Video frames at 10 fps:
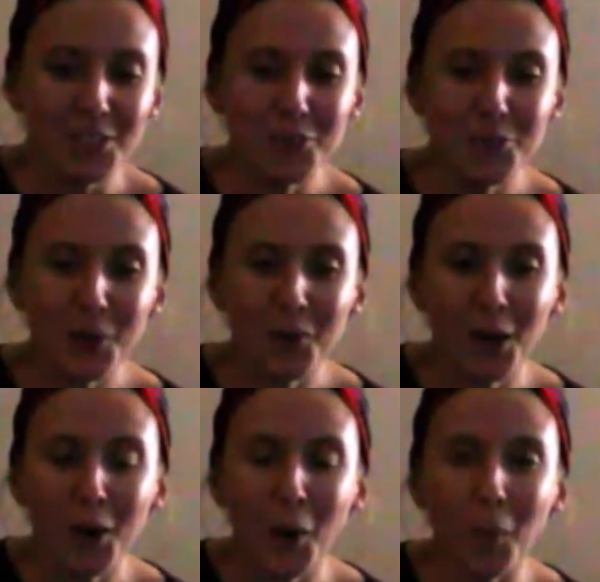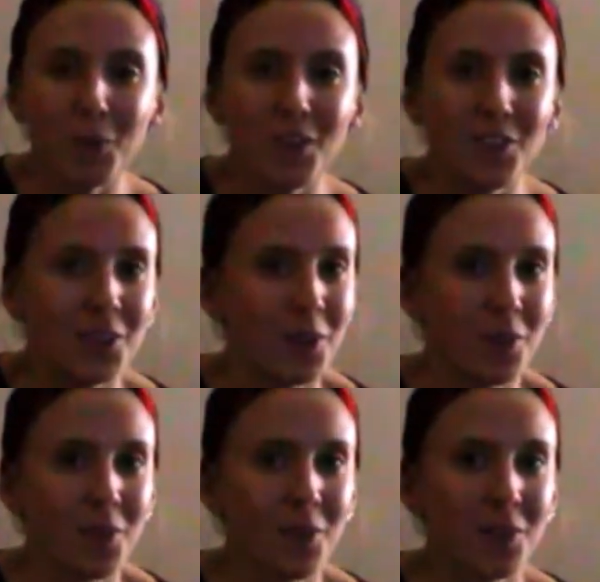So I hope that
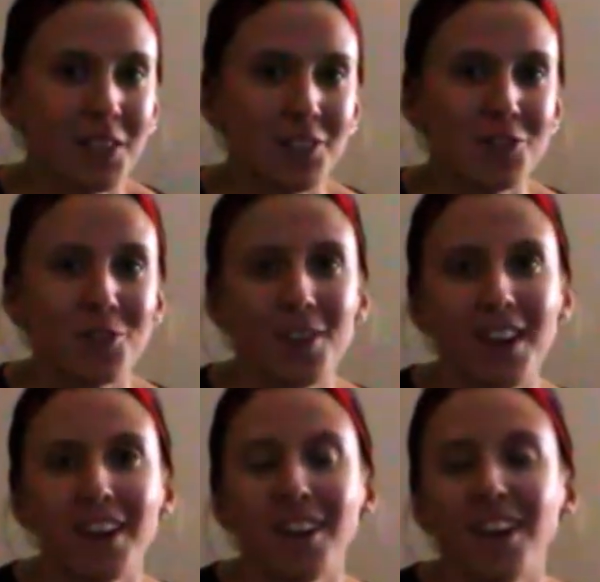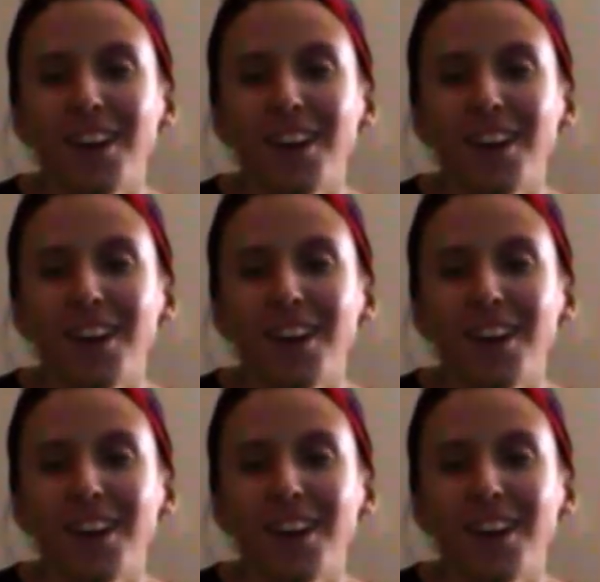you enjoyed